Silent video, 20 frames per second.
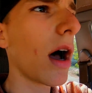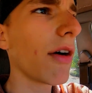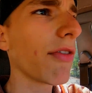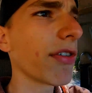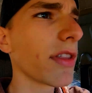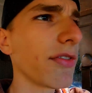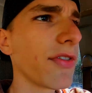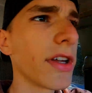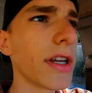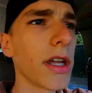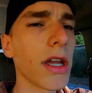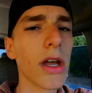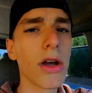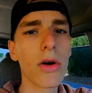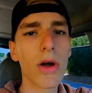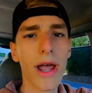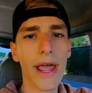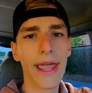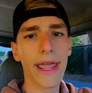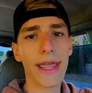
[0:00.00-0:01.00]
off of the
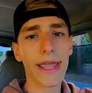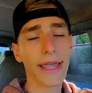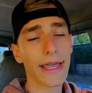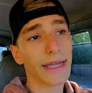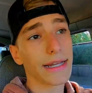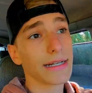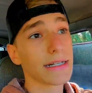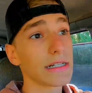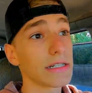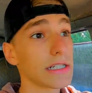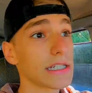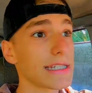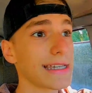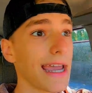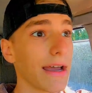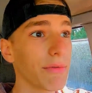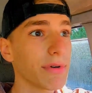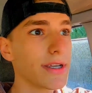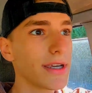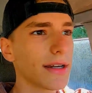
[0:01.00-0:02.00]
video and see how we